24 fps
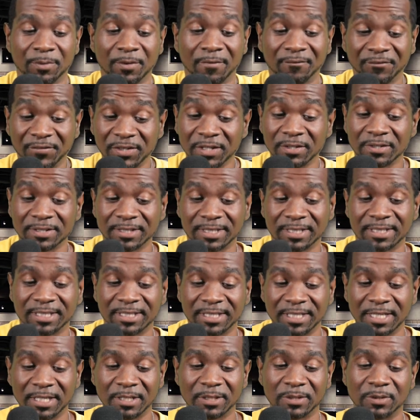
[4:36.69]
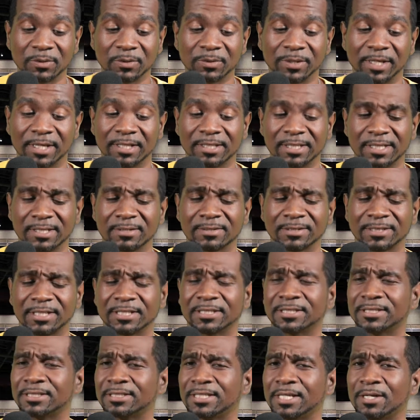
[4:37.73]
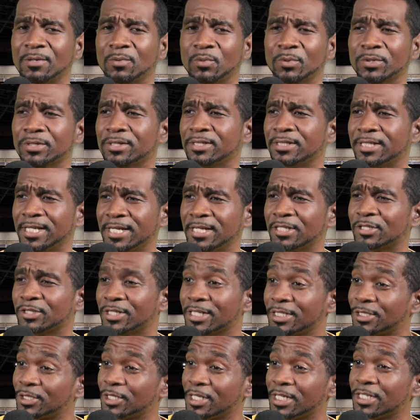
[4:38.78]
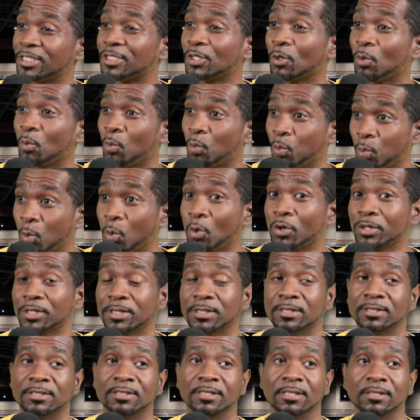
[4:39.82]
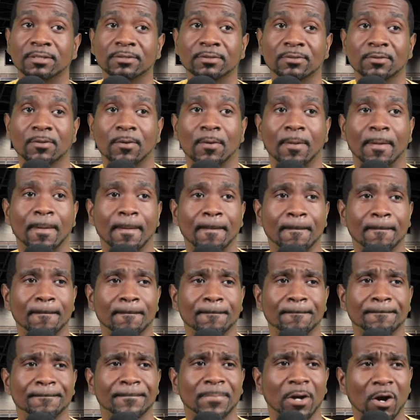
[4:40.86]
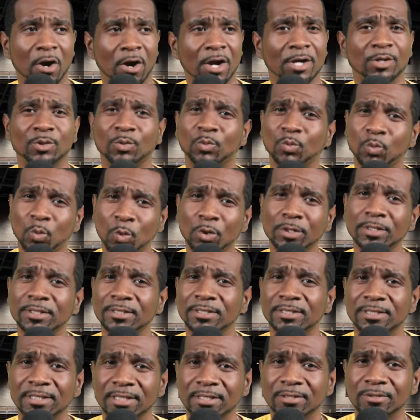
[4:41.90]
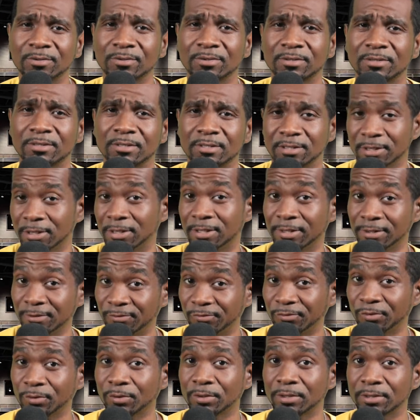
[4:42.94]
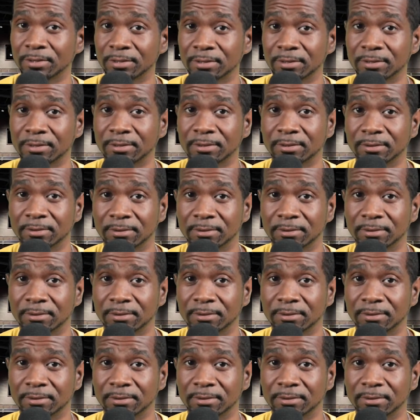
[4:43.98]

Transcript: Fear is a signal that tells us that we're in danger. It's a, it's a warning signal. Aren't warning signals good for us?